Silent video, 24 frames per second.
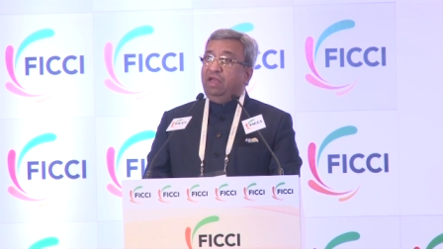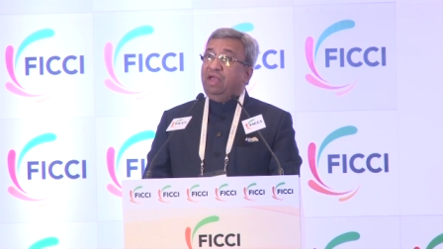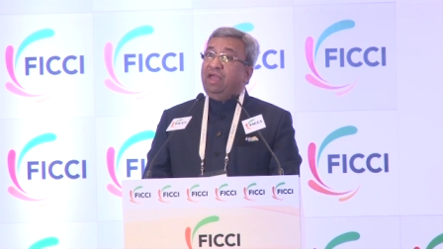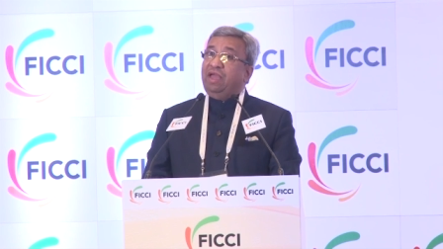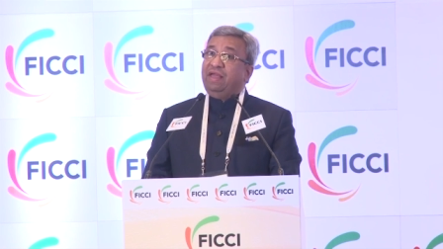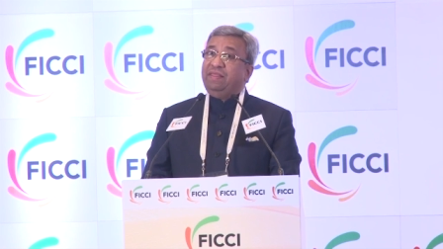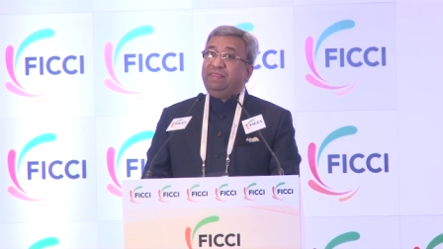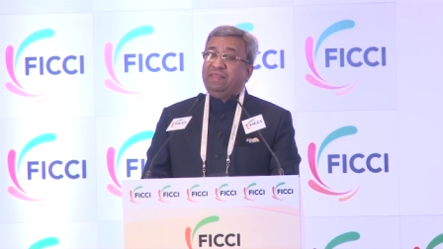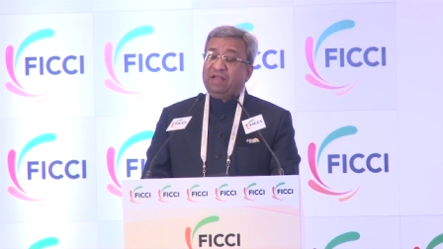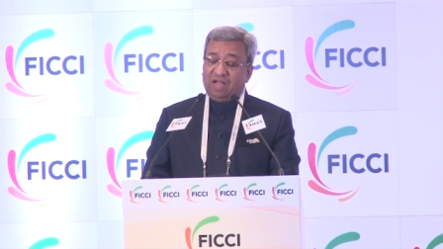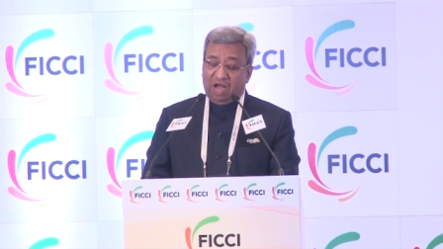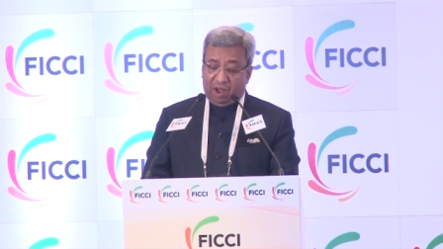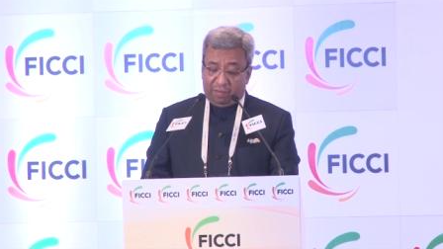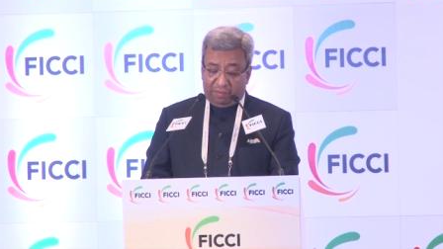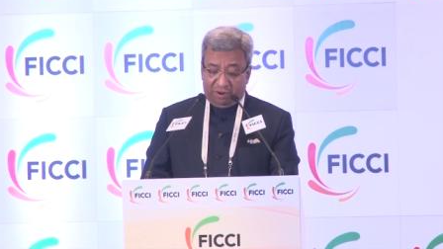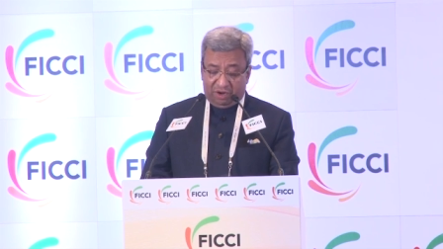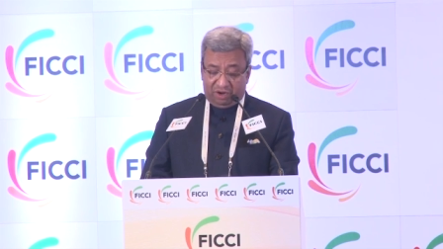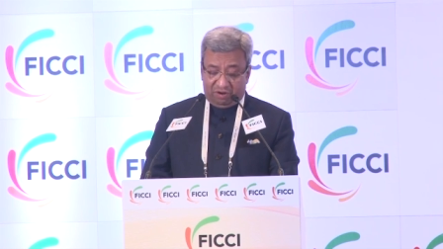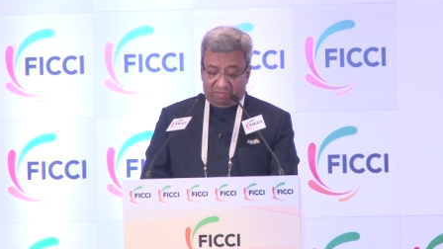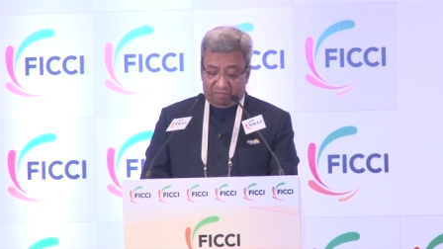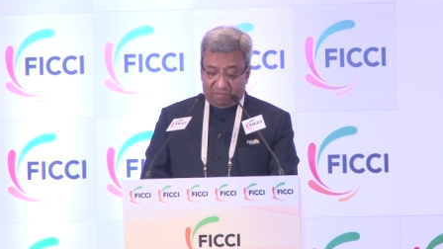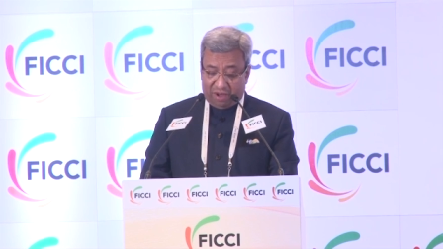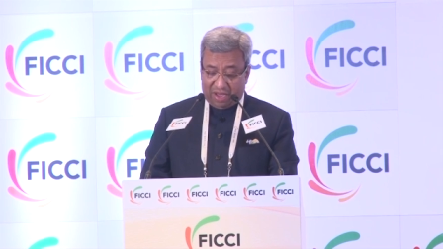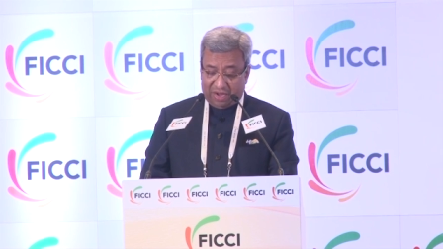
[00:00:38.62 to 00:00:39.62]
in the
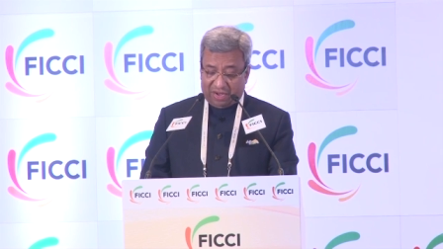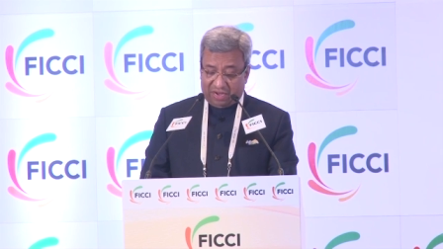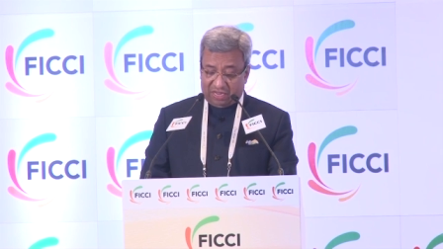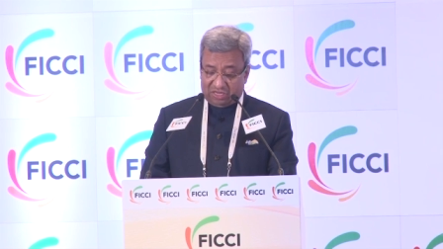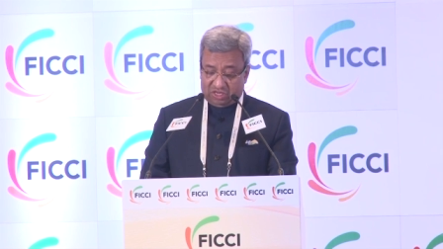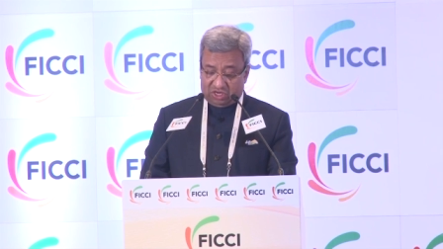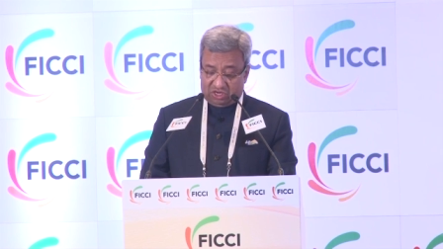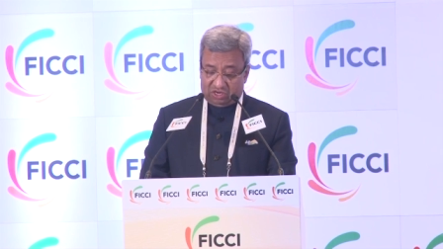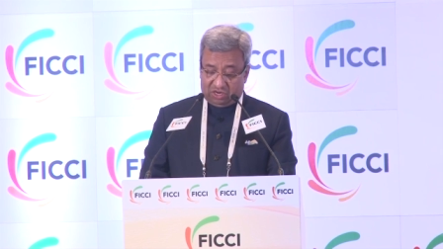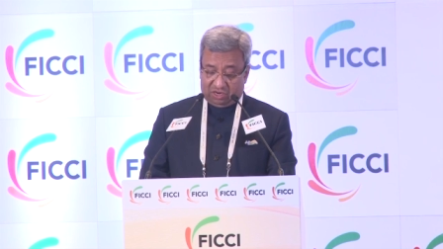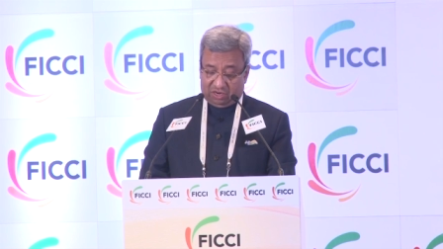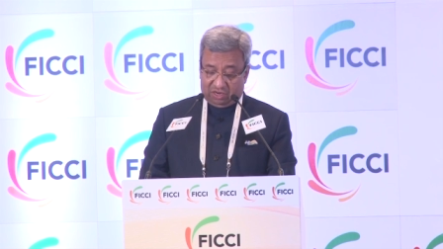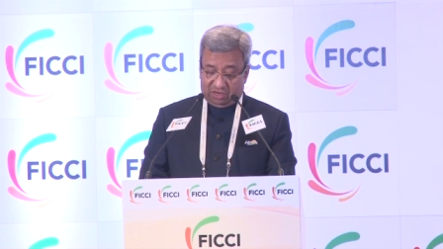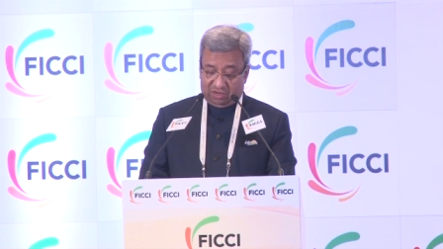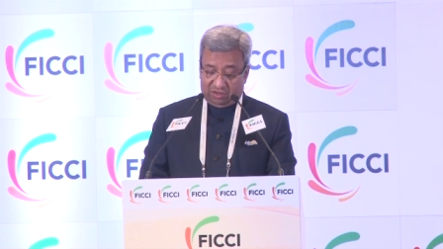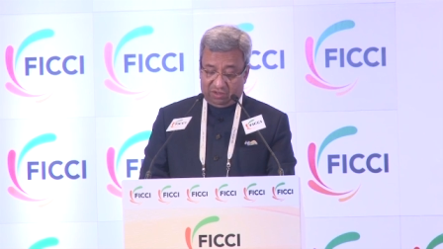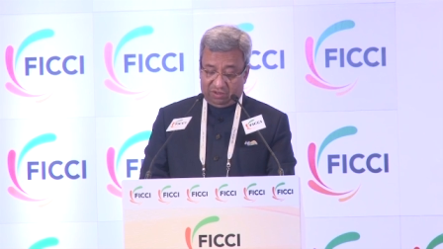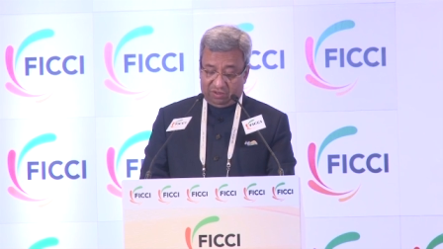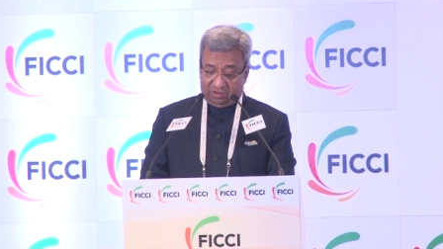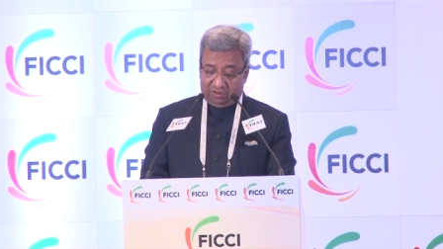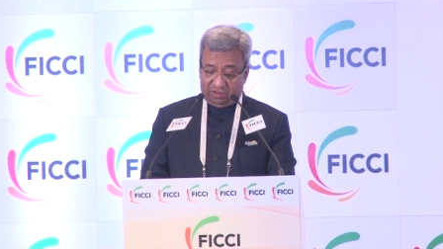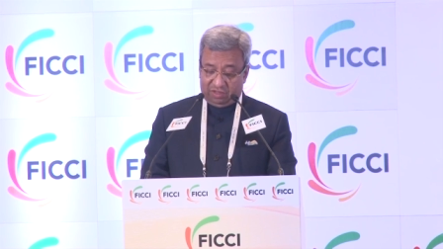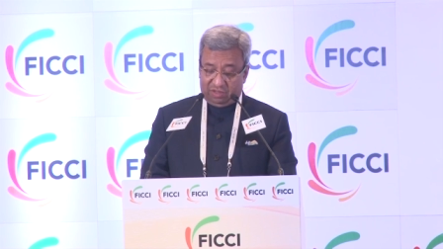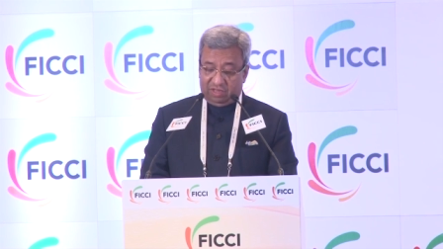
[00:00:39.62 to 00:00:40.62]
government of Maharashtra.
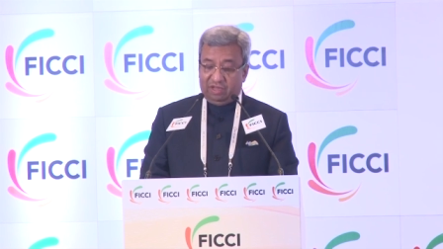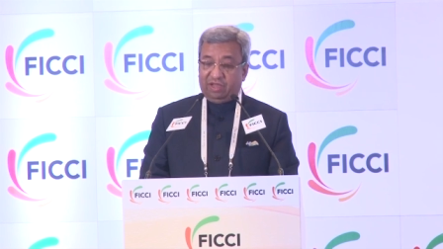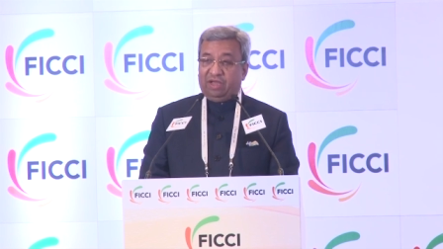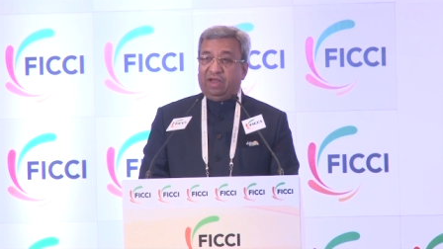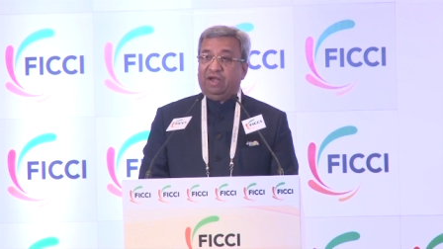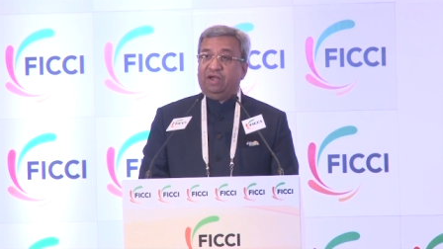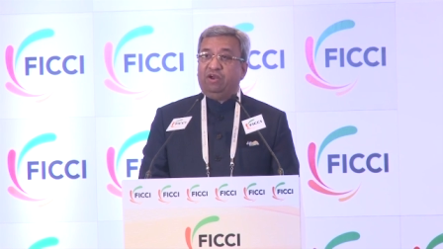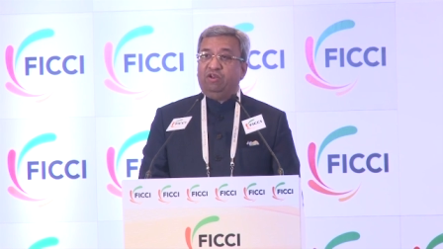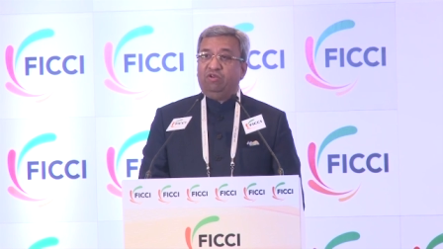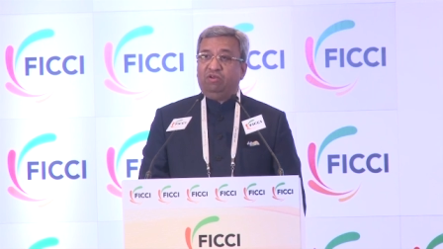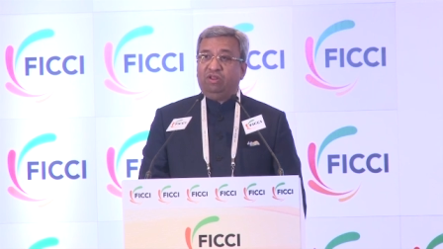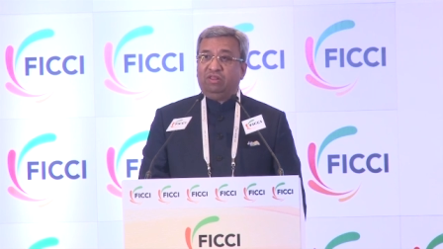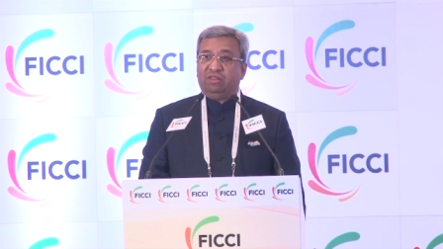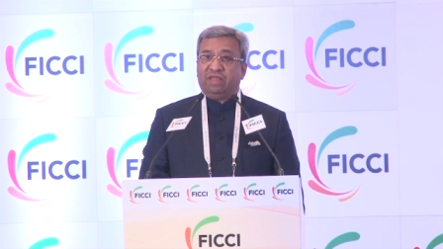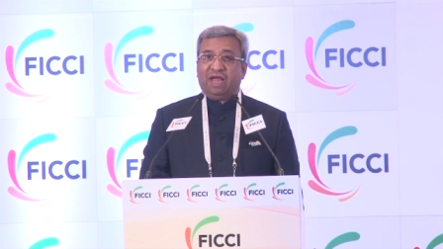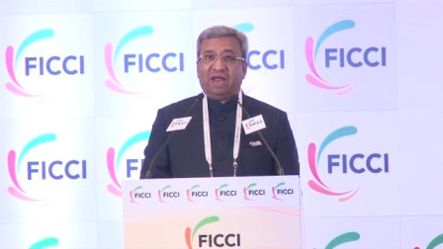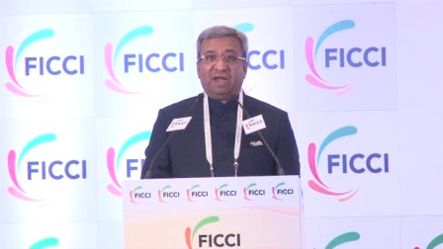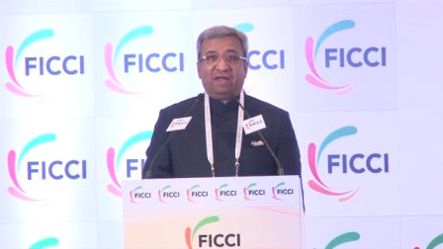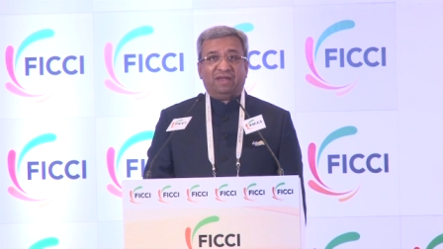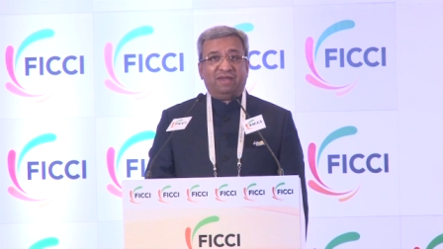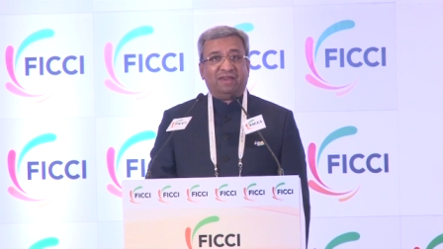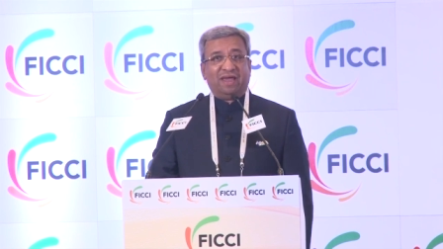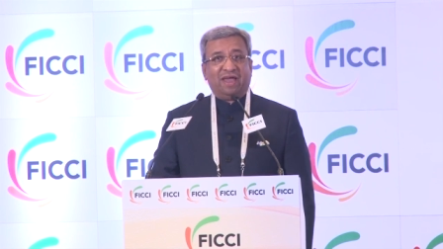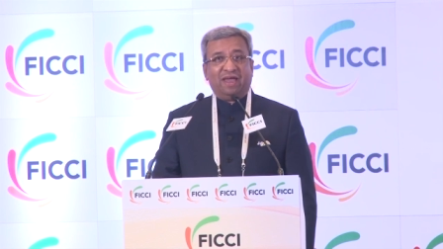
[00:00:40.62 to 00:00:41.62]
And during
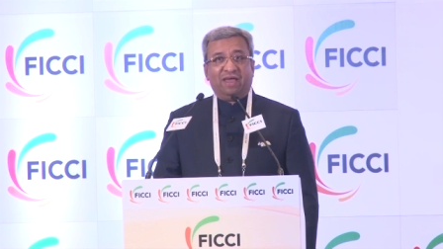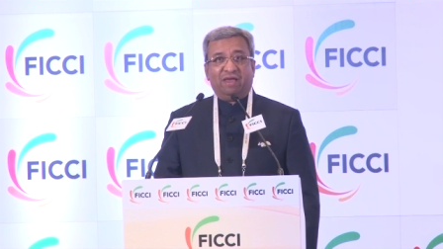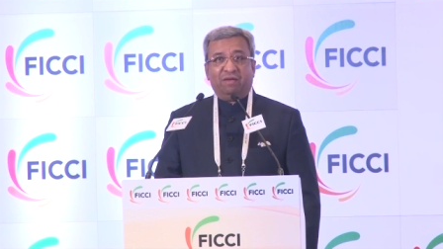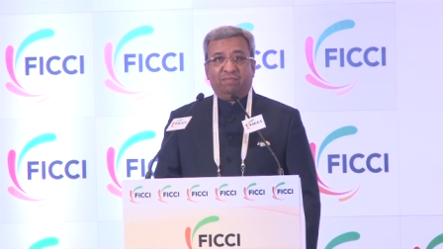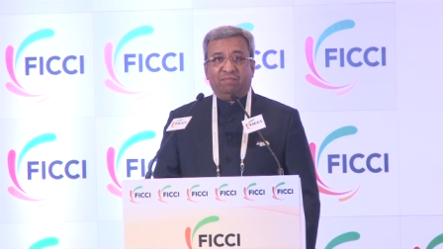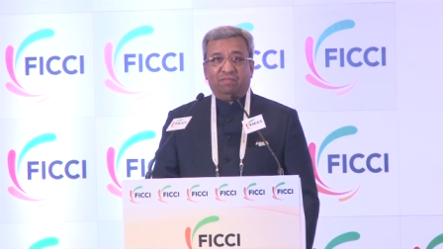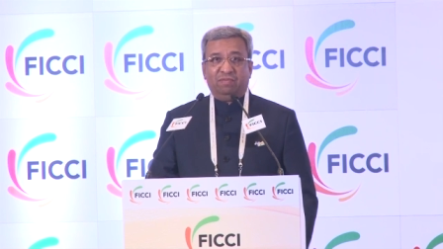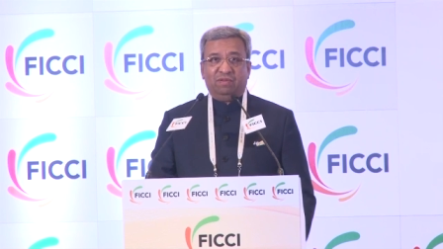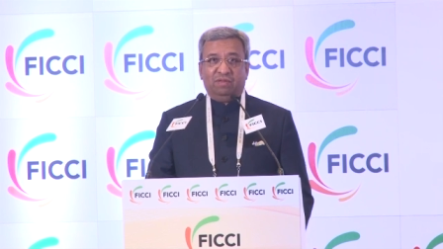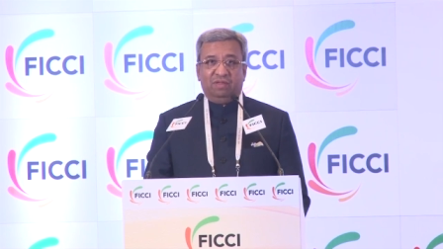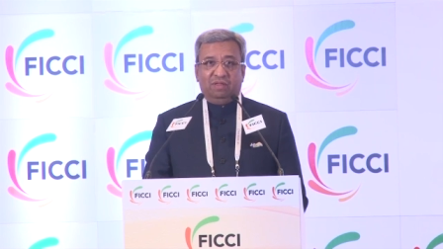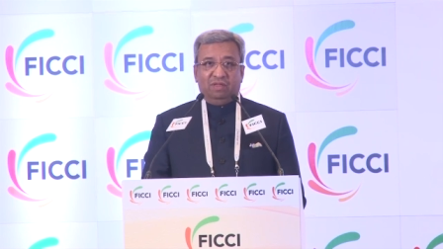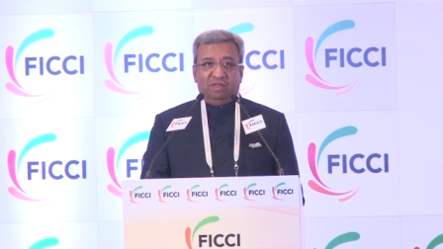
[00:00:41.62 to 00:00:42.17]
that time,